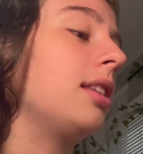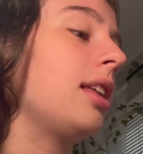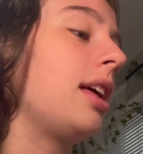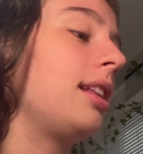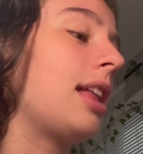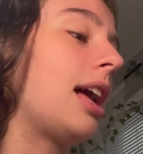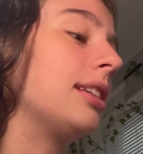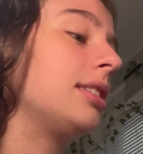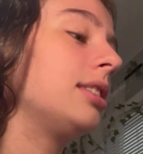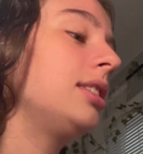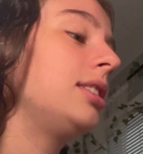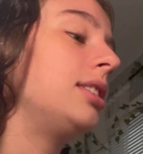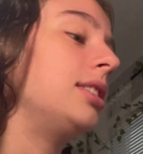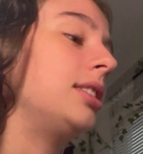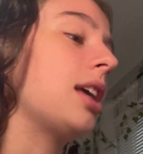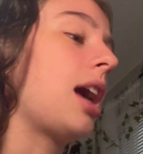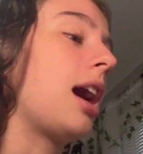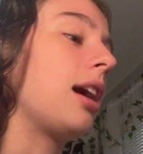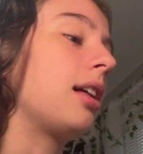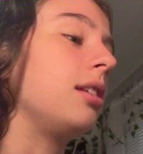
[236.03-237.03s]
Like that's
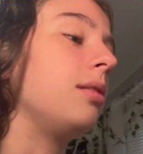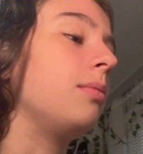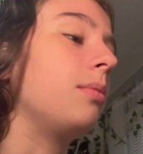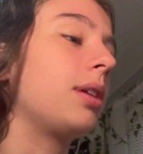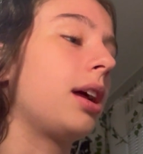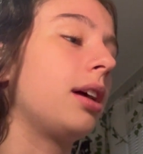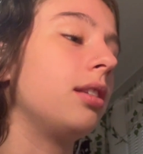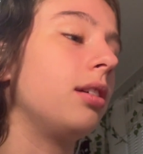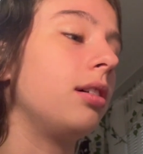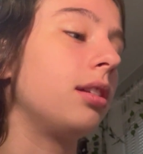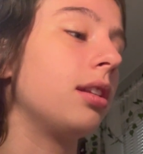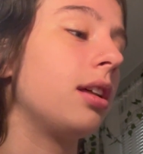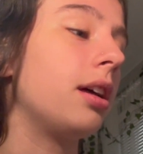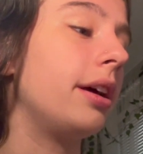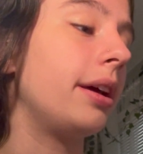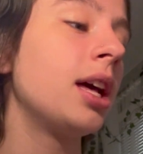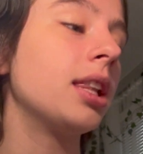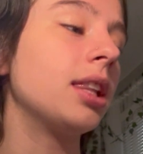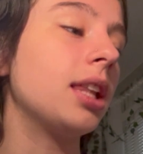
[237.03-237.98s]
exactly what I look like.